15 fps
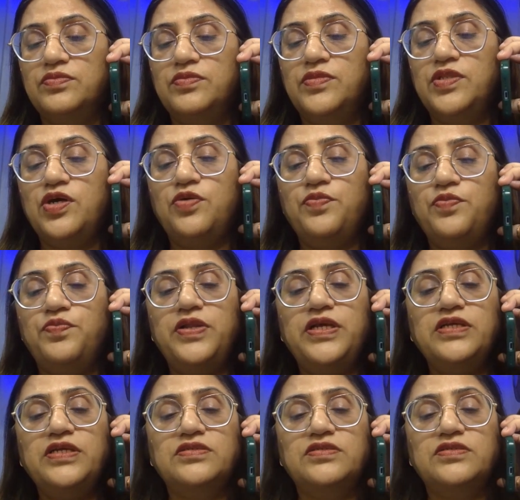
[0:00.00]
Now
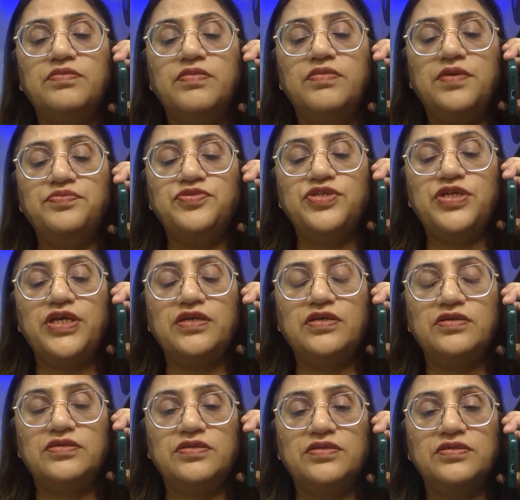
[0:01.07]
please, ma'am, check.
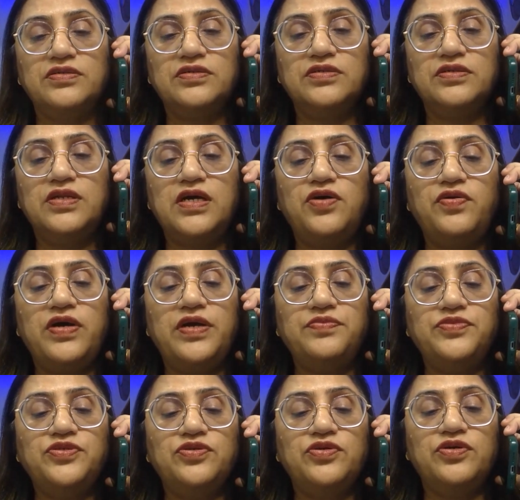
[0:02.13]
Now I'm
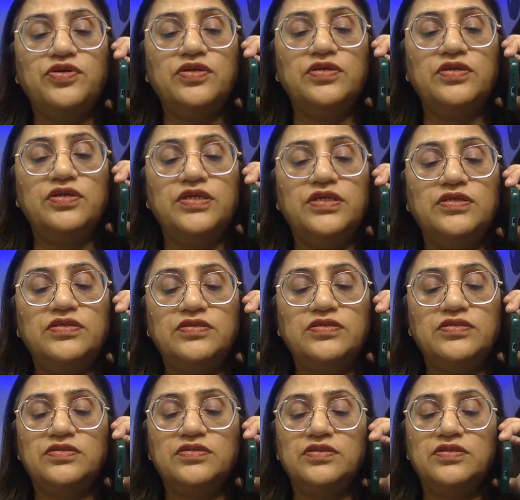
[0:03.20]
sure it is.